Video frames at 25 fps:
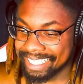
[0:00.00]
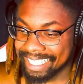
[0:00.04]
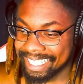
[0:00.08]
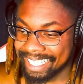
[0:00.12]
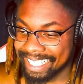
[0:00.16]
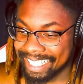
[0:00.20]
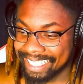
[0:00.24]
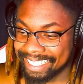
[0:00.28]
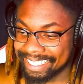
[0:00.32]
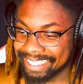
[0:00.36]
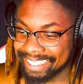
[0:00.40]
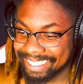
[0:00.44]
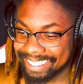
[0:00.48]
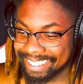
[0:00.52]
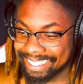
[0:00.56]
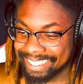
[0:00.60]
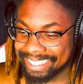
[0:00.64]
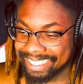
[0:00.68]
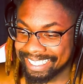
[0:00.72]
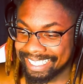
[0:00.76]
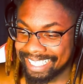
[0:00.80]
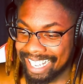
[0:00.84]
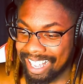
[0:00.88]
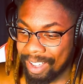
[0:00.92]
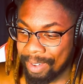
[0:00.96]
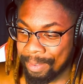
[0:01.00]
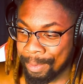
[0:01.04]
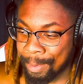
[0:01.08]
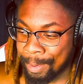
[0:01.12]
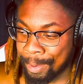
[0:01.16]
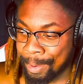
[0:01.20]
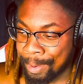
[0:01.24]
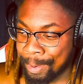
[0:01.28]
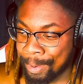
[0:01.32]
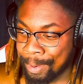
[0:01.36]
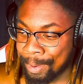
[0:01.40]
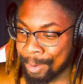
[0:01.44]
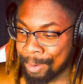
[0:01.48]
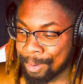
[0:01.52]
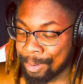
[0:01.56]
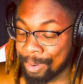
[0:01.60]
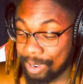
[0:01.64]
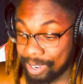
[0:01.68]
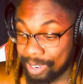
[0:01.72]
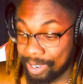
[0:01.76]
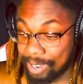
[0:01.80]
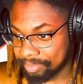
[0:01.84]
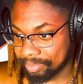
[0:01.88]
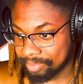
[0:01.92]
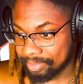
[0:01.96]
woo.
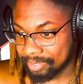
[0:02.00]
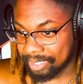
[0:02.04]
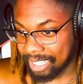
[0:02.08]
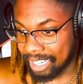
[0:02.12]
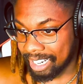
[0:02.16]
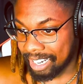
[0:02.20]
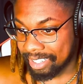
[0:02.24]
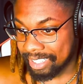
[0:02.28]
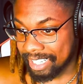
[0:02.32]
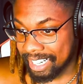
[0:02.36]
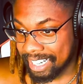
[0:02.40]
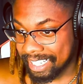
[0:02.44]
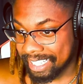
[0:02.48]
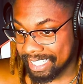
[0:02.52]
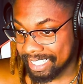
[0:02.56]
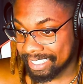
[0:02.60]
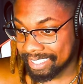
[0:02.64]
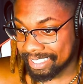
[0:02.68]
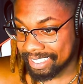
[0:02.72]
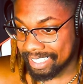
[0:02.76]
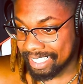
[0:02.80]
Alrighty.